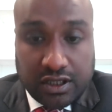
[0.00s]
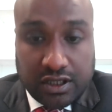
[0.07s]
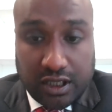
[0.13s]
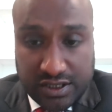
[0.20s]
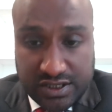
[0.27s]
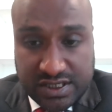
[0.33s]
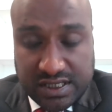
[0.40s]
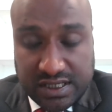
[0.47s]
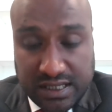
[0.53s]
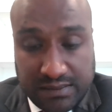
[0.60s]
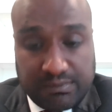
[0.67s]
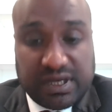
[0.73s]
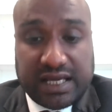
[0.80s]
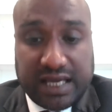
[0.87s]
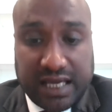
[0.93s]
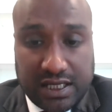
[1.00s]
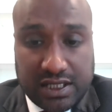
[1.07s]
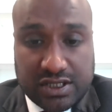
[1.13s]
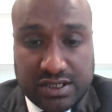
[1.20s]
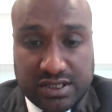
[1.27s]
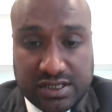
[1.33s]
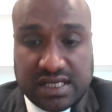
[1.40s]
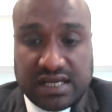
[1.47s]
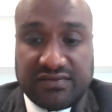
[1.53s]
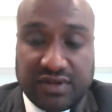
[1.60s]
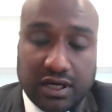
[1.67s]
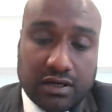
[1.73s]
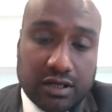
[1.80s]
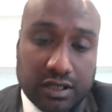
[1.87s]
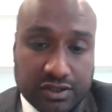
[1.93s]
cost implications if
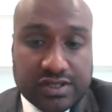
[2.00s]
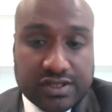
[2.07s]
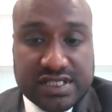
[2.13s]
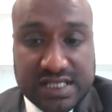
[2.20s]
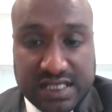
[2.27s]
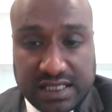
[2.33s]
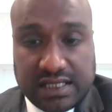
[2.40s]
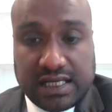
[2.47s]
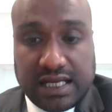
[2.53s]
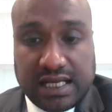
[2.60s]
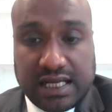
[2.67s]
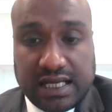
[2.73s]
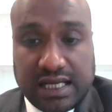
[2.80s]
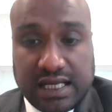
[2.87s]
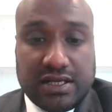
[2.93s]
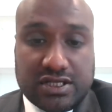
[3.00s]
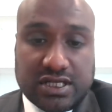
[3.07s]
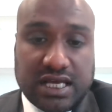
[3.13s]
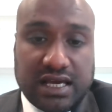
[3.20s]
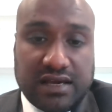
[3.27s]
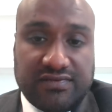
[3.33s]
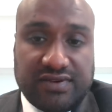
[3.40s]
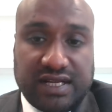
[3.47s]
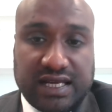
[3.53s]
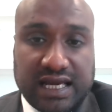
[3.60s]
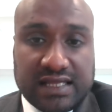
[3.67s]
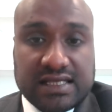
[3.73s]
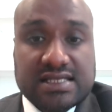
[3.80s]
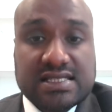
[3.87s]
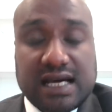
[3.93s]
they are not considered and managed carefully.
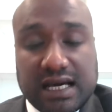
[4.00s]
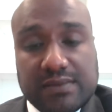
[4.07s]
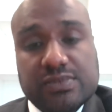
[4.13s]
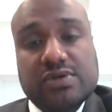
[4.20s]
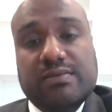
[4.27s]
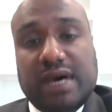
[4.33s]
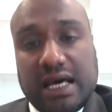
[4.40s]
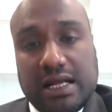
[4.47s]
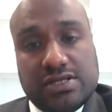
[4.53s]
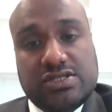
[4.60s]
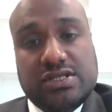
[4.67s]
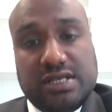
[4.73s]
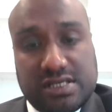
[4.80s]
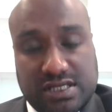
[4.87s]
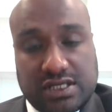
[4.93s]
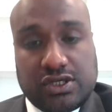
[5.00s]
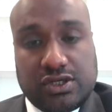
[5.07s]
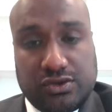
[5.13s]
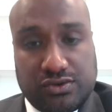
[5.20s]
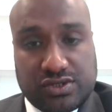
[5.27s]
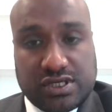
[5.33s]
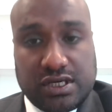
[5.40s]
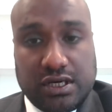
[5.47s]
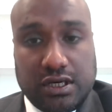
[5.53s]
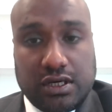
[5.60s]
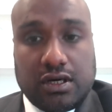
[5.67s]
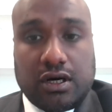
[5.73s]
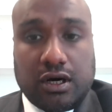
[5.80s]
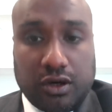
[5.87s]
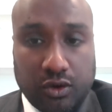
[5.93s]
And the time to manage these issues
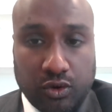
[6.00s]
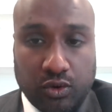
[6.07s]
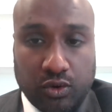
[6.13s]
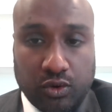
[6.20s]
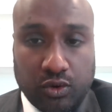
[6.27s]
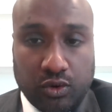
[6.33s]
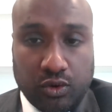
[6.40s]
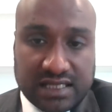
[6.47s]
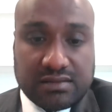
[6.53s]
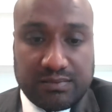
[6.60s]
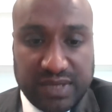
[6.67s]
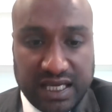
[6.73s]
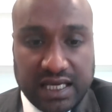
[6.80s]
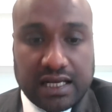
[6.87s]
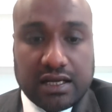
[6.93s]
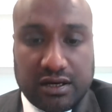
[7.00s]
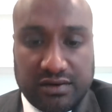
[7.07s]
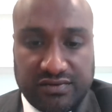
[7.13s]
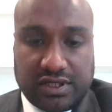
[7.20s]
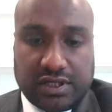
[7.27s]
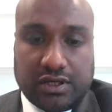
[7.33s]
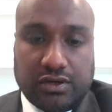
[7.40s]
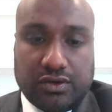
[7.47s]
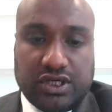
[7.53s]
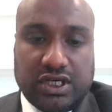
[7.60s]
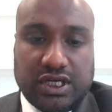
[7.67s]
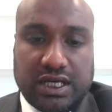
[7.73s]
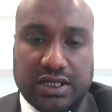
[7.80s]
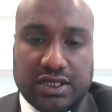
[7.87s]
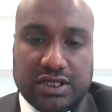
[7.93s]
are always at the beginning of the
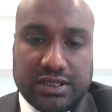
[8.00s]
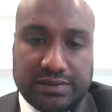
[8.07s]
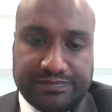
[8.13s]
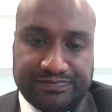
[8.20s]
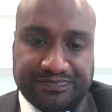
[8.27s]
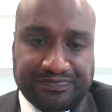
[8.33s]
negotiation.